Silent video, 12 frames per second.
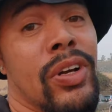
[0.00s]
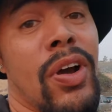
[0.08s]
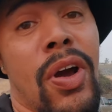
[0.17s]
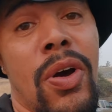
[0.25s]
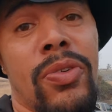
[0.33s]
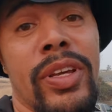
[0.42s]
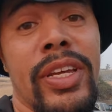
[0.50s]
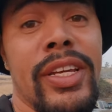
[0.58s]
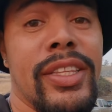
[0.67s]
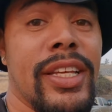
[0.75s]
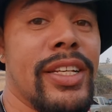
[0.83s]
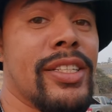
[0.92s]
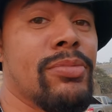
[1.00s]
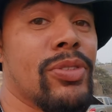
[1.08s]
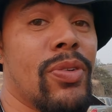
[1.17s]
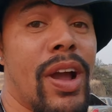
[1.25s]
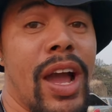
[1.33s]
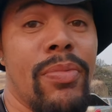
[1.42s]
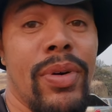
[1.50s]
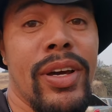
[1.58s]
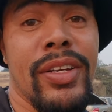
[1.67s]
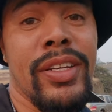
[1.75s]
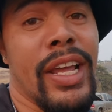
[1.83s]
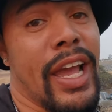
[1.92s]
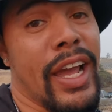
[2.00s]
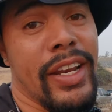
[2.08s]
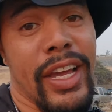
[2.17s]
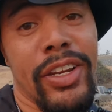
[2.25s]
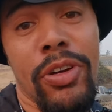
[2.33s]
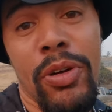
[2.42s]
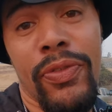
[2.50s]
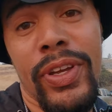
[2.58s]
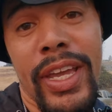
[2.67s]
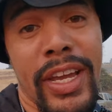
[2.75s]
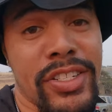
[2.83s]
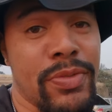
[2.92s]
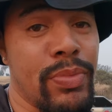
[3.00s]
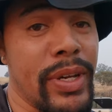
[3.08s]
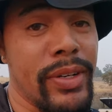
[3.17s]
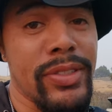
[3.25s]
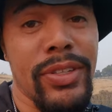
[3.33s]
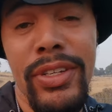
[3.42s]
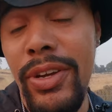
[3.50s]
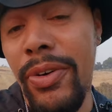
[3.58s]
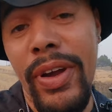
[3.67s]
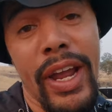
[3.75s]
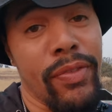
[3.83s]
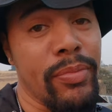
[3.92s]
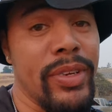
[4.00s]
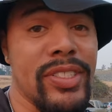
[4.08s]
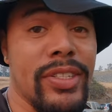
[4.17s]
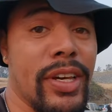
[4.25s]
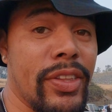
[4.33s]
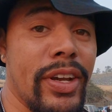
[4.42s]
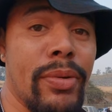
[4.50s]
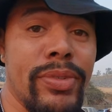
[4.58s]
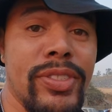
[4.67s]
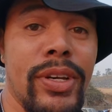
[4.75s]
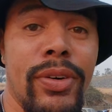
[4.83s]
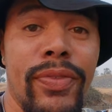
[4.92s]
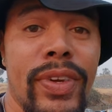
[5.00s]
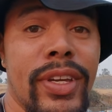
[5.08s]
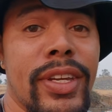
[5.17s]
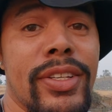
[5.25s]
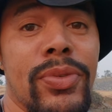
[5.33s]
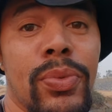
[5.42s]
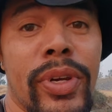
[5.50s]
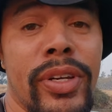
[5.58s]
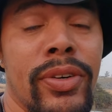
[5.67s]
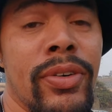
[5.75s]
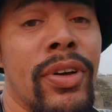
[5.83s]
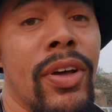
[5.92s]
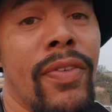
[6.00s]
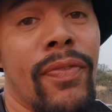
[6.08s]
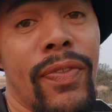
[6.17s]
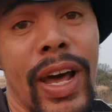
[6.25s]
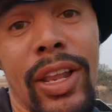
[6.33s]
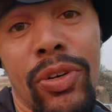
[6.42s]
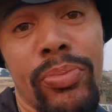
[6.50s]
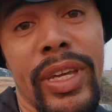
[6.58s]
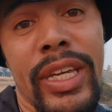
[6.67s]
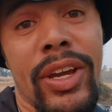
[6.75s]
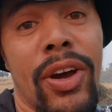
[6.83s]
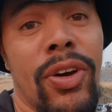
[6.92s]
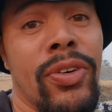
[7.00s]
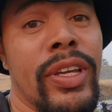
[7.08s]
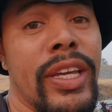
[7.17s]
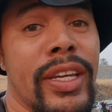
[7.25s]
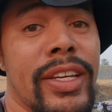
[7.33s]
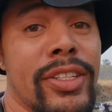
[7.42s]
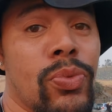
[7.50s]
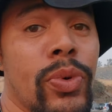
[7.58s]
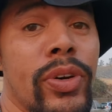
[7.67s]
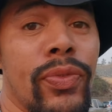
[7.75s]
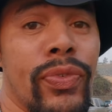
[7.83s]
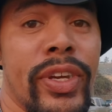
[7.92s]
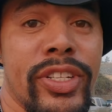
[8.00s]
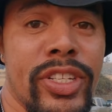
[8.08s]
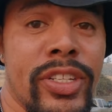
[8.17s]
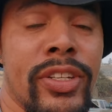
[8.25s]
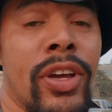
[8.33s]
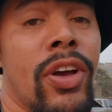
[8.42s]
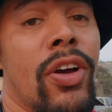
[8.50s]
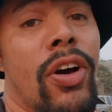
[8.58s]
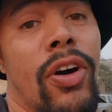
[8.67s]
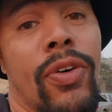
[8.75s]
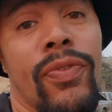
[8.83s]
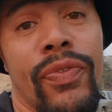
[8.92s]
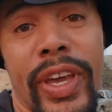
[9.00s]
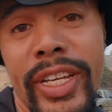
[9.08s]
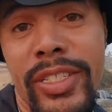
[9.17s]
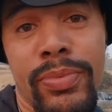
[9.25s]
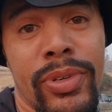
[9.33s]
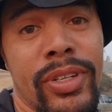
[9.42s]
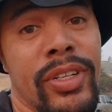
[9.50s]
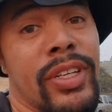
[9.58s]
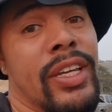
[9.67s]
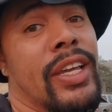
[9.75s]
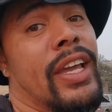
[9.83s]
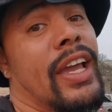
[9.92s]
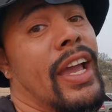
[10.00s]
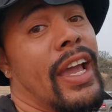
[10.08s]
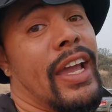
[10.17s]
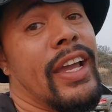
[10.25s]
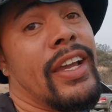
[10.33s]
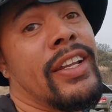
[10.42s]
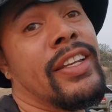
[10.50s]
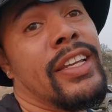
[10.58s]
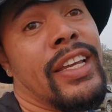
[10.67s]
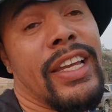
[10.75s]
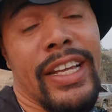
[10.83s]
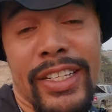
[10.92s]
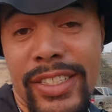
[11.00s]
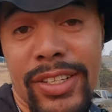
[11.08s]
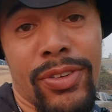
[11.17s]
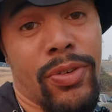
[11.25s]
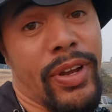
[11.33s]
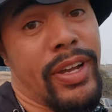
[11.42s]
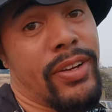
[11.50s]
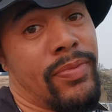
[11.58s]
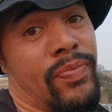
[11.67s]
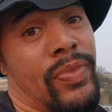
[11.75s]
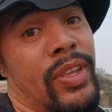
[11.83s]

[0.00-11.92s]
Go on and hit that subscribe button and that notification bell so you don't ever miss another episode of It Gets Reel. Follow me on It Gets Reel Fishing on Facebook and Instagram.